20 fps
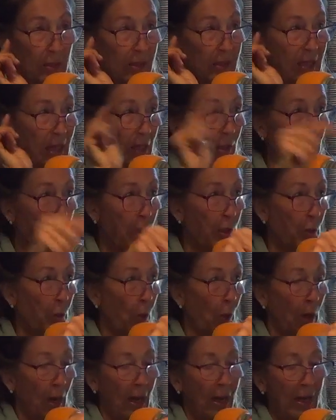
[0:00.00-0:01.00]
tell you,
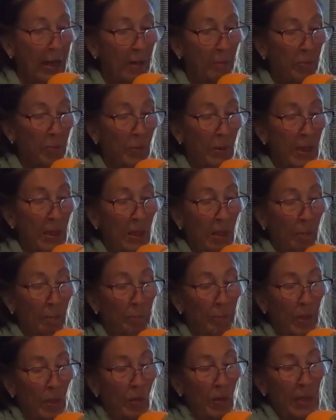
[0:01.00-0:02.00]
I am putting a
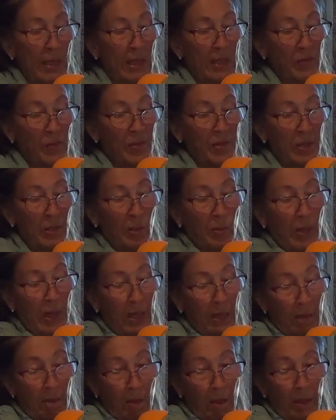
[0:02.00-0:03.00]
burning
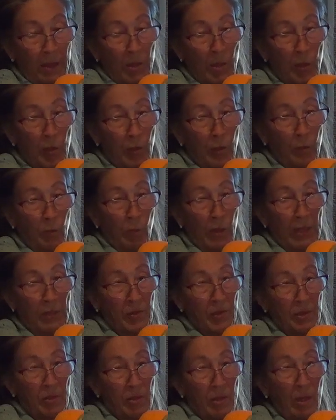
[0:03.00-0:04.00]
cigarette on your
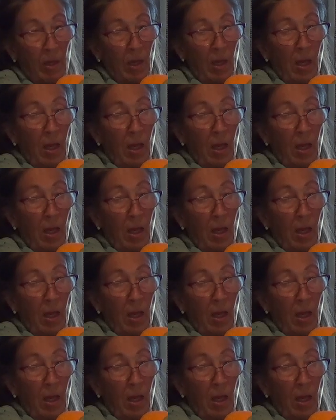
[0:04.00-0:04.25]
wrist,